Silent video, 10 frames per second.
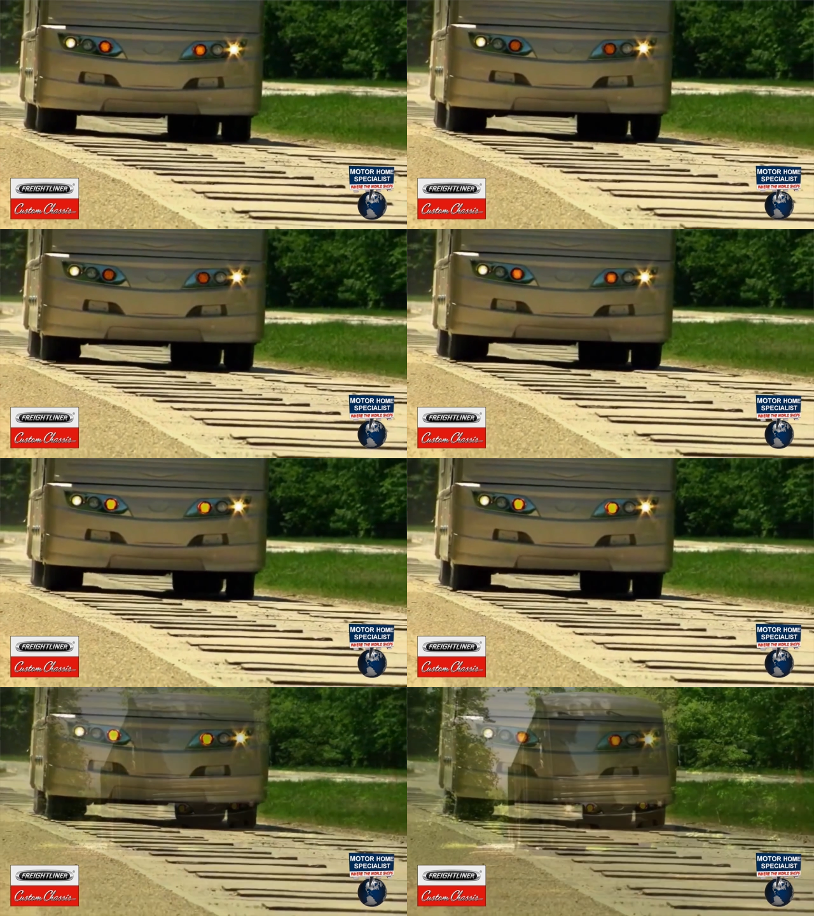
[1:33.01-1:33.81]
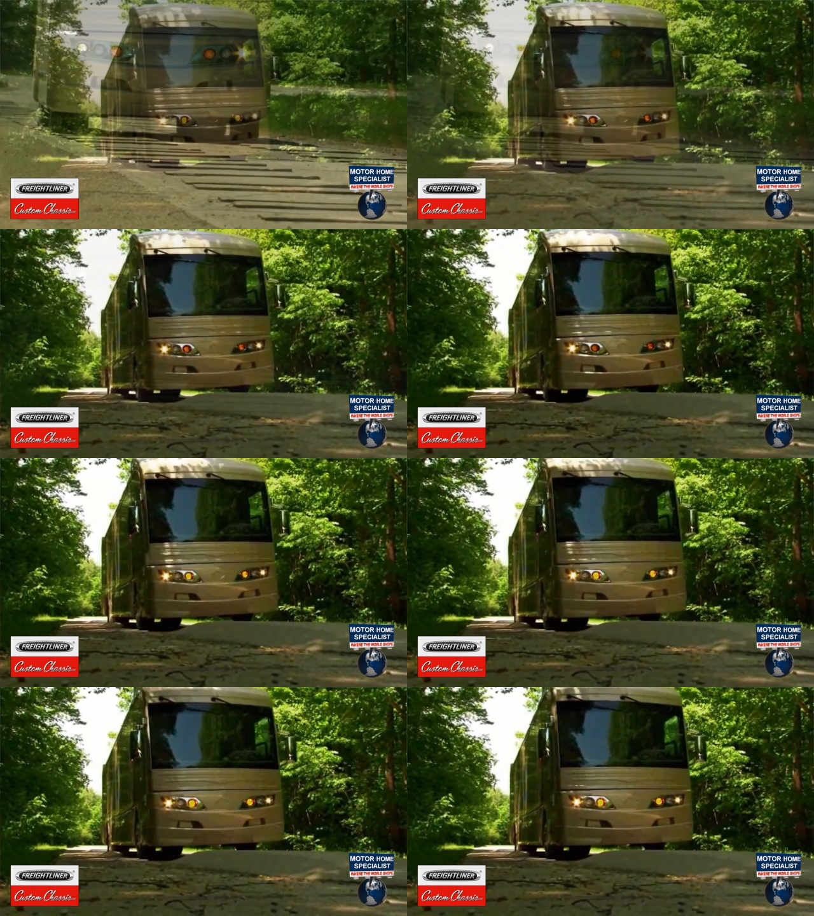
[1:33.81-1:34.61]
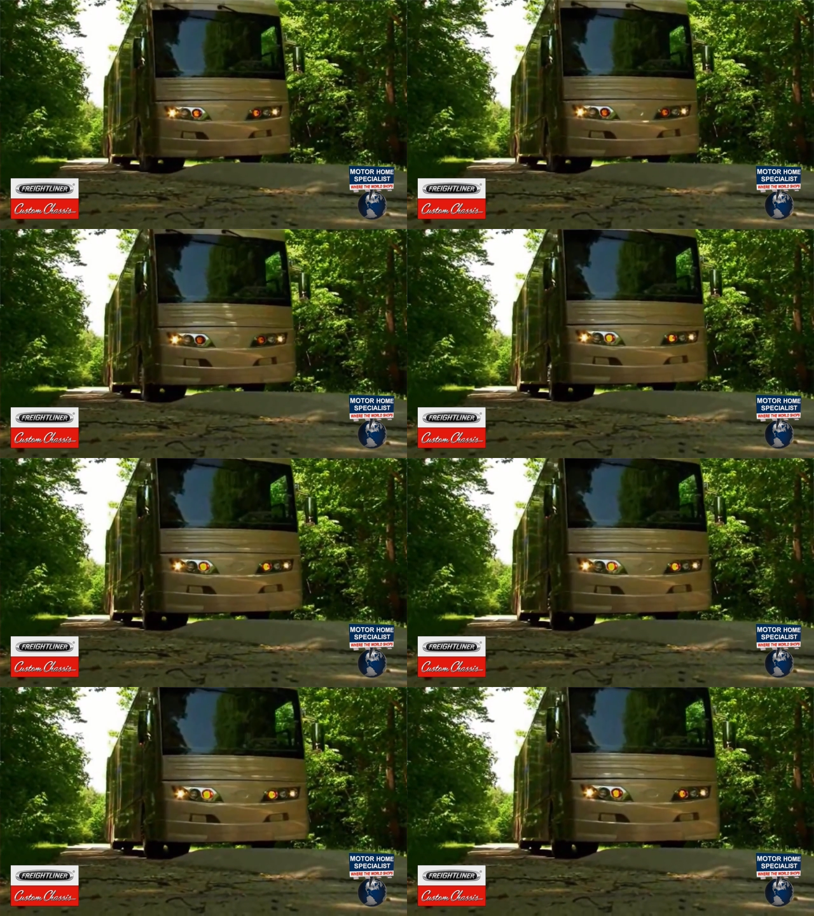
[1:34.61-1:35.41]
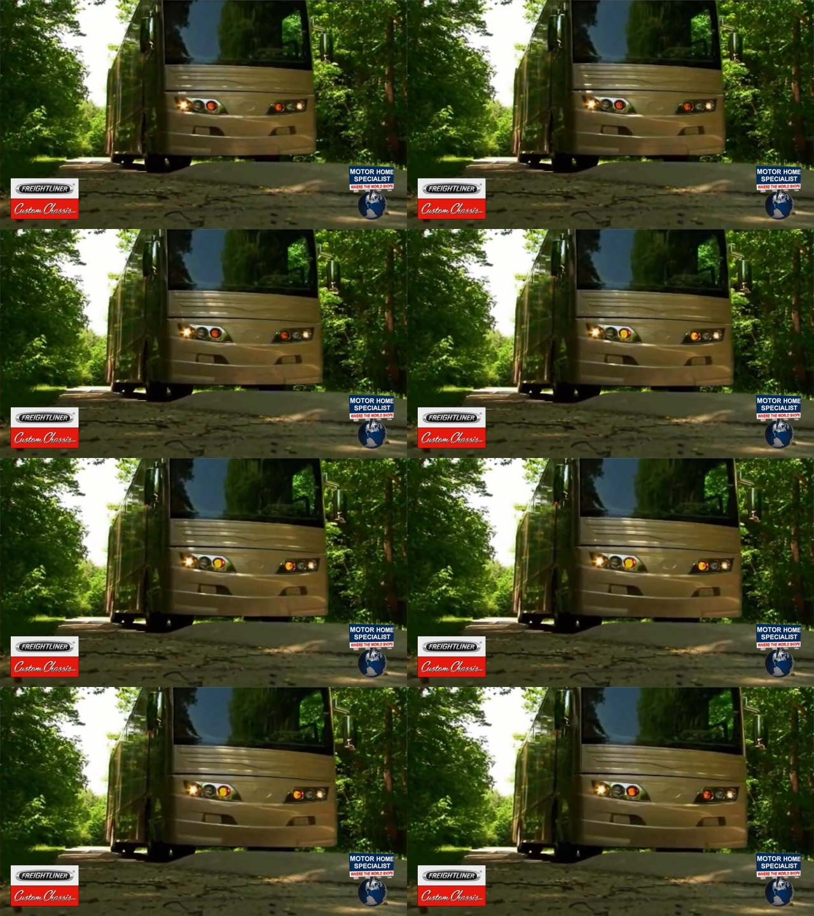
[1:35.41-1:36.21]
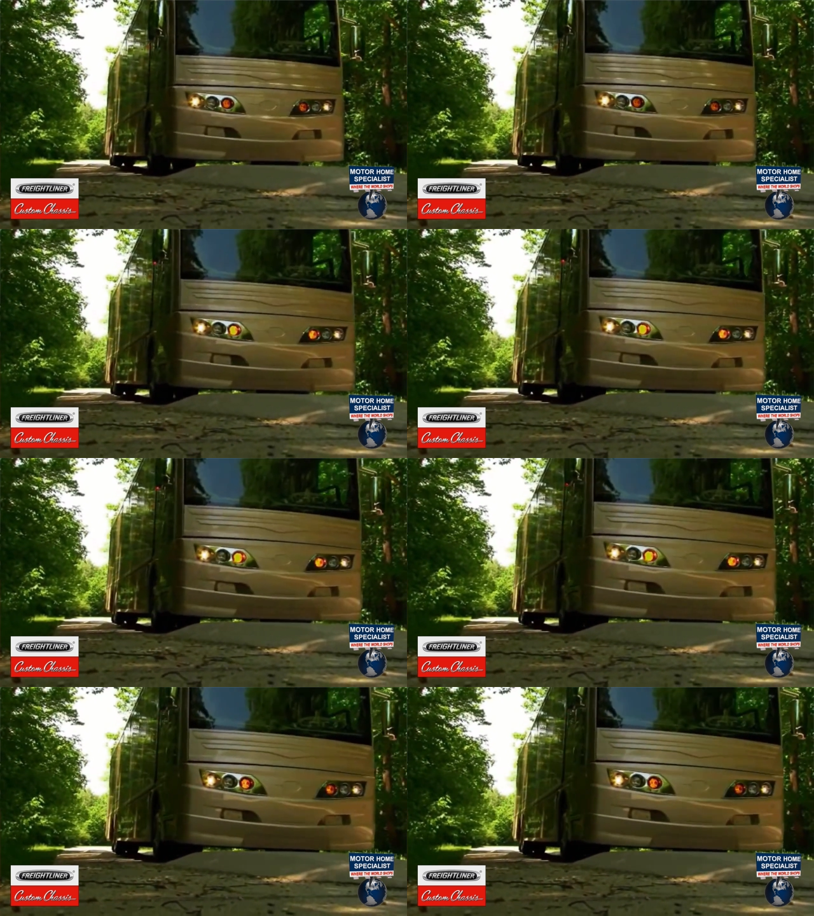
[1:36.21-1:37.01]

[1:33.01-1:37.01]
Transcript: [unreadable: no face in view]